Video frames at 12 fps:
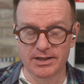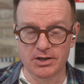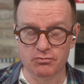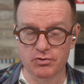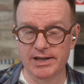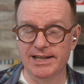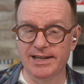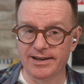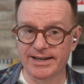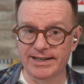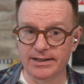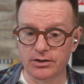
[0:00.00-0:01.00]
really
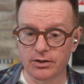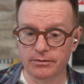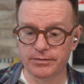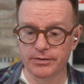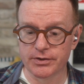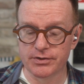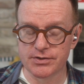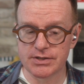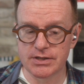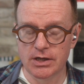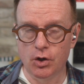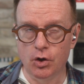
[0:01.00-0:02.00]
lacking in confidence,
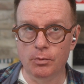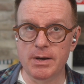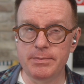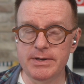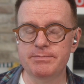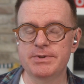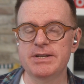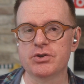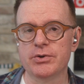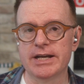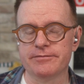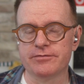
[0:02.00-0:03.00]
or maybe you've been
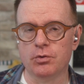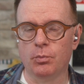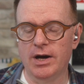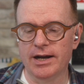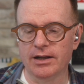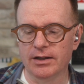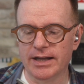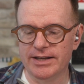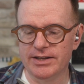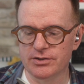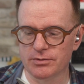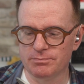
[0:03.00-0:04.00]
doing it for a while and
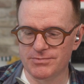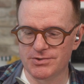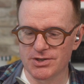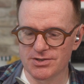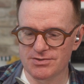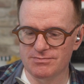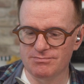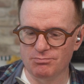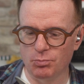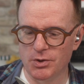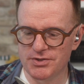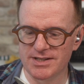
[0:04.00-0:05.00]
you're just
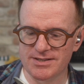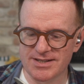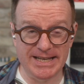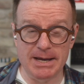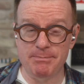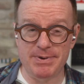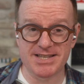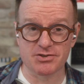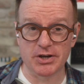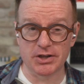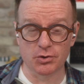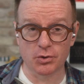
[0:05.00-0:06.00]
wanting to get better
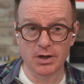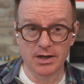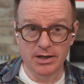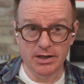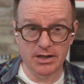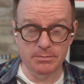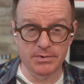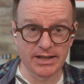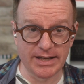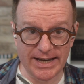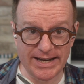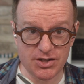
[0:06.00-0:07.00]
at your
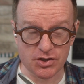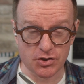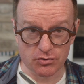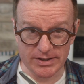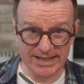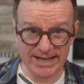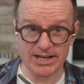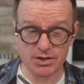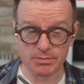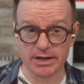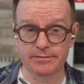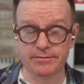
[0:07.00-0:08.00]
communication, your
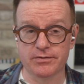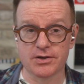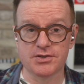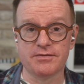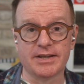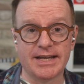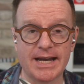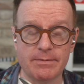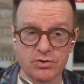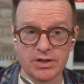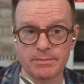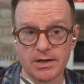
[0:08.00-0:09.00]
engagement in front of the
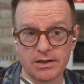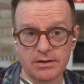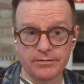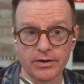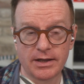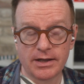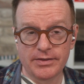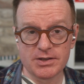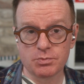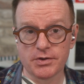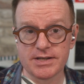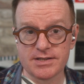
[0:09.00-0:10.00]
camera and the microphone. That's
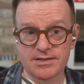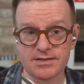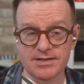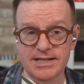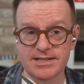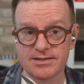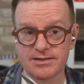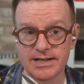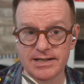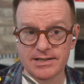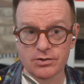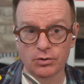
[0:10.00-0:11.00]
what this season
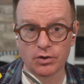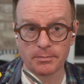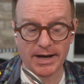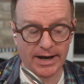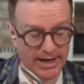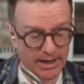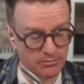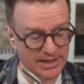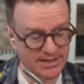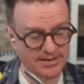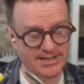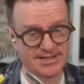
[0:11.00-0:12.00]
is all about. And I'm really
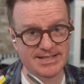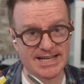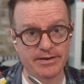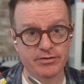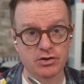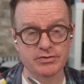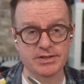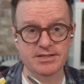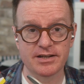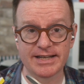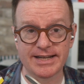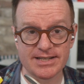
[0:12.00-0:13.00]
excited to have a
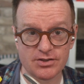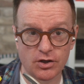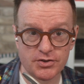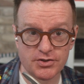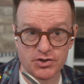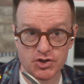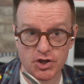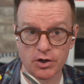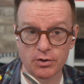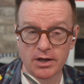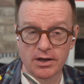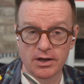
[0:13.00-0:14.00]
returning guest onto the show,
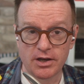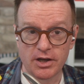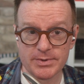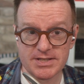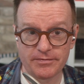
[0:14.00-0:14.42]
who is the